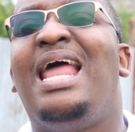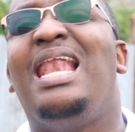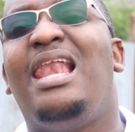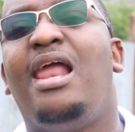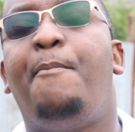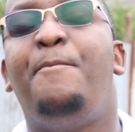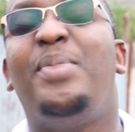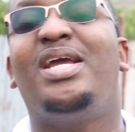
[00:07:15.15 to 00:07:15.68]

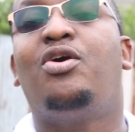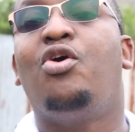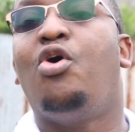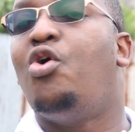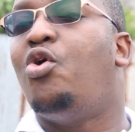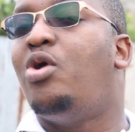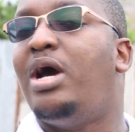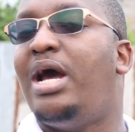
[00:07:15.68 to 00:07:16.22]
let me
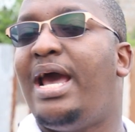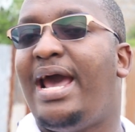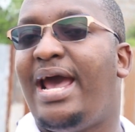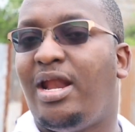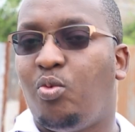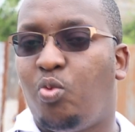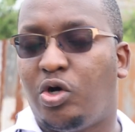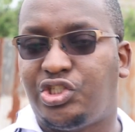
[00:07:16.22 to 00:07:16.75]
go
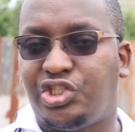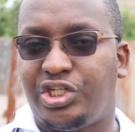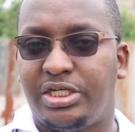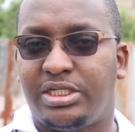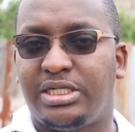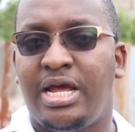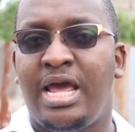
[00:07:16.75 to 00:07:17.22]
and watch it.